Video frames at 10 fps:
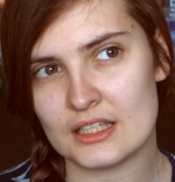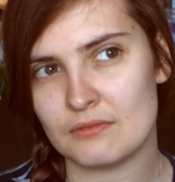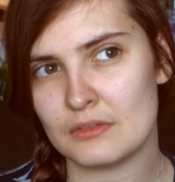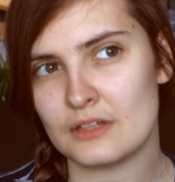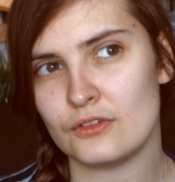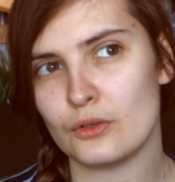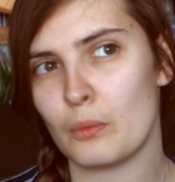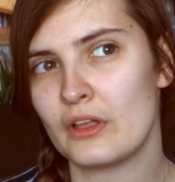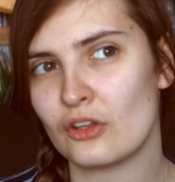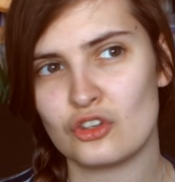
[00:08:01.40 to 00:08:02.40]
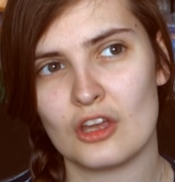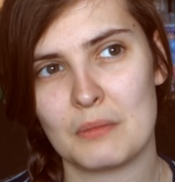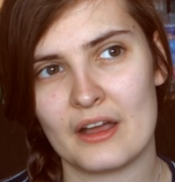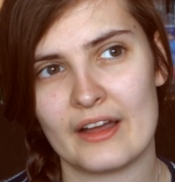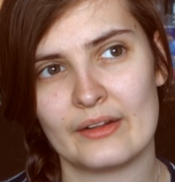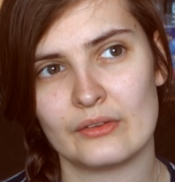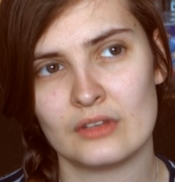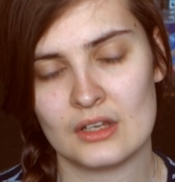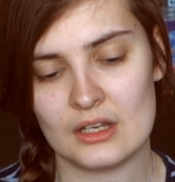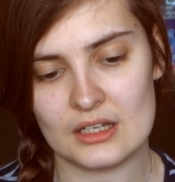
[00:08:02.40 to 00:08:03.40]
even if you're wheelchair bound,
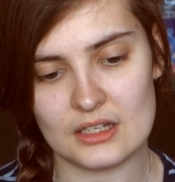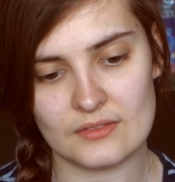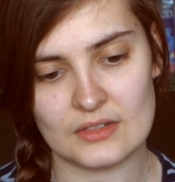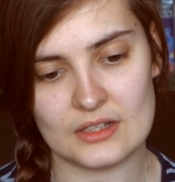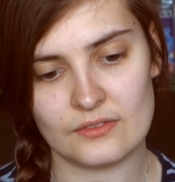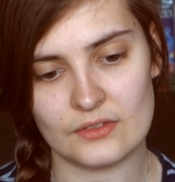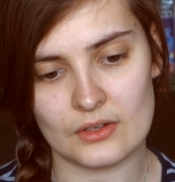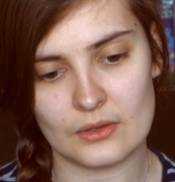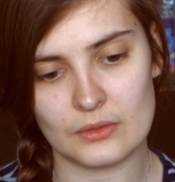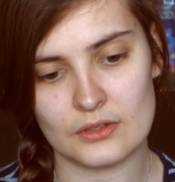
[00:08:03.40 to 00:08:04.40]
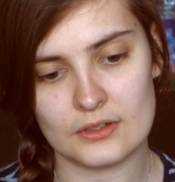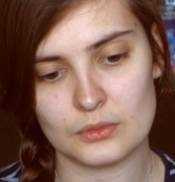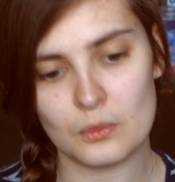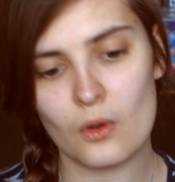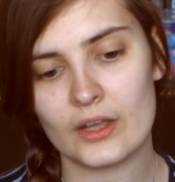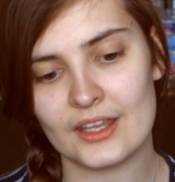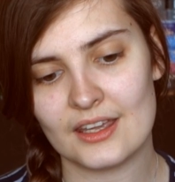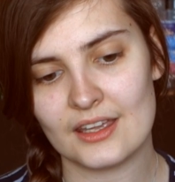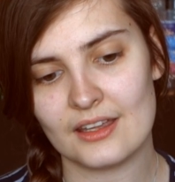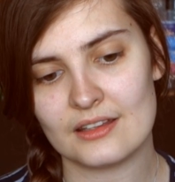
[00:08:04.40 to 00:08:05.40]
even if, you know, you use walking
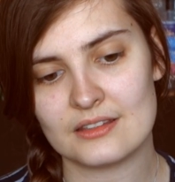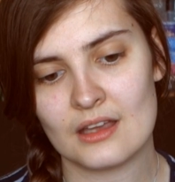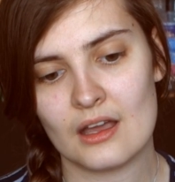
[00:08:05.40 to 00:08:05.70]
aids.